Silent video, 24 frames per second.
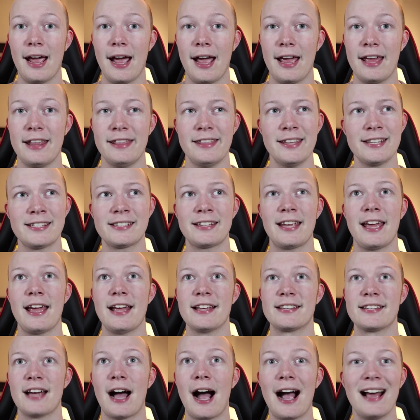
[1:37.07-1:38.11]
In this
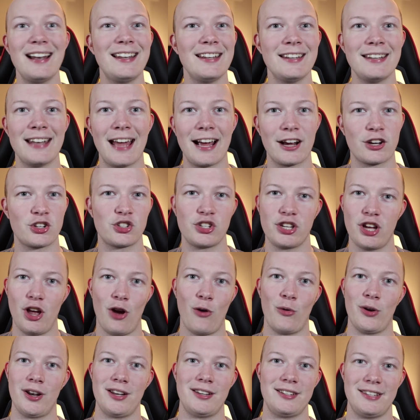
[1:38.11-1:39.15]
case, I didn't actually
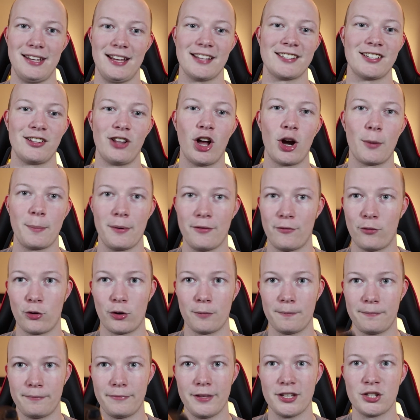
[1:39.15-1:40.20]
own a DSLR
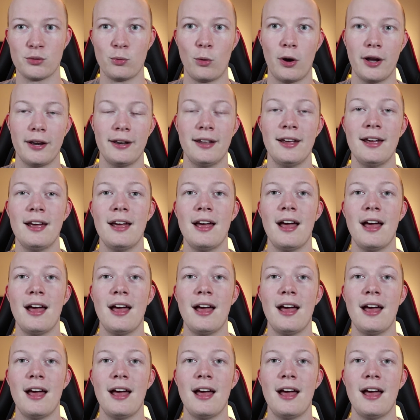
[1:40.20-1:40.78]
before this one.